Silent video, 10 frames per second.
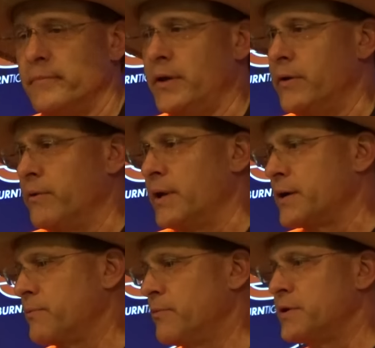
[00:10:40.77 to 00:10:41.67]
you know,
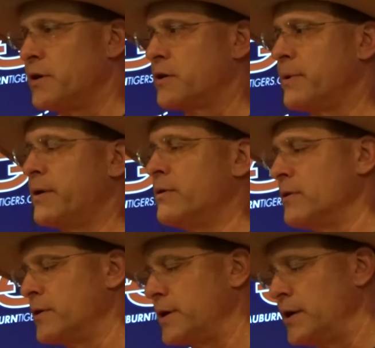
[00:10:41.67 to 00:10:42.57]
like we talked about
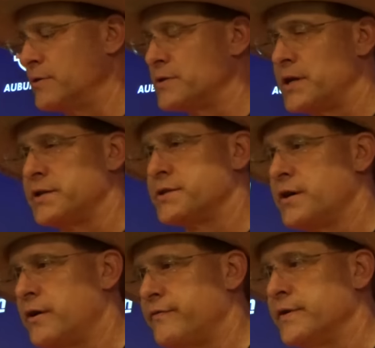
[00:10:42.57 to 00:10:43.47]
earlier, he understands
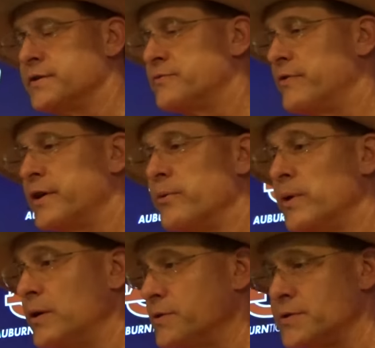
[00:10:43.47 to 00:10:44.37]
the offense very
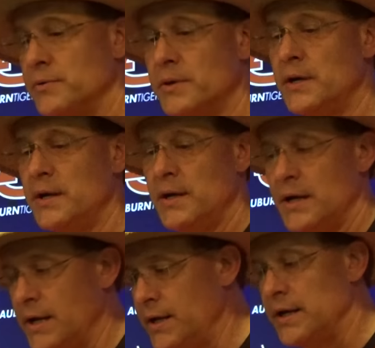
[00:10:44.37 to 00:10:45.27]
well, so
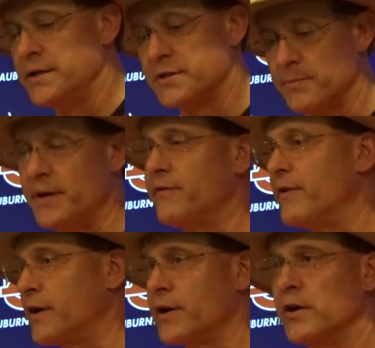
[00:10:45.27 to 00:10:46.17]
he needs to be
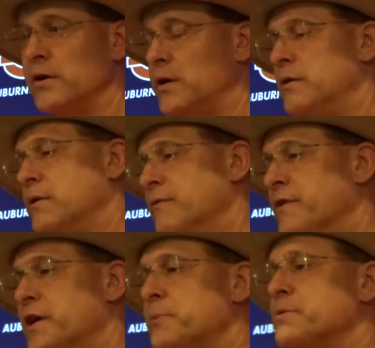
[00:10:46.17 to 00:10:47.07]
very good and
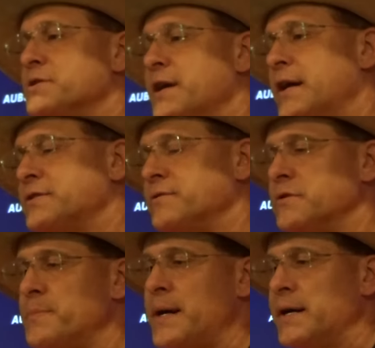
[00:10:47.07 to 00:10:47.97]
very precise on
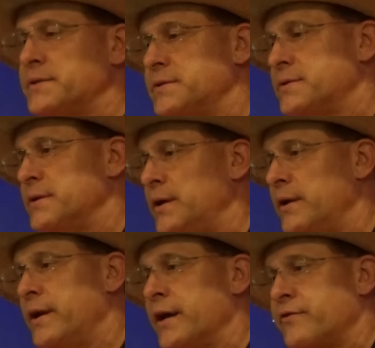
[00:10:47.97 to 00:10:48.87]
his passes
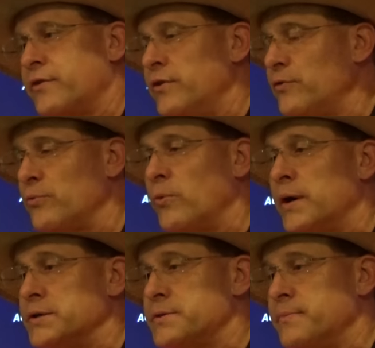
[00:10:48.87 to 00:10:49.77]
and
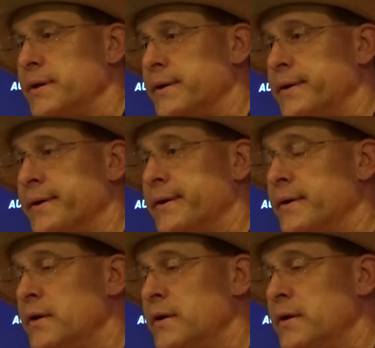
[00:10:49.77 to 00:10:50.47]
execution-wise. And, uh,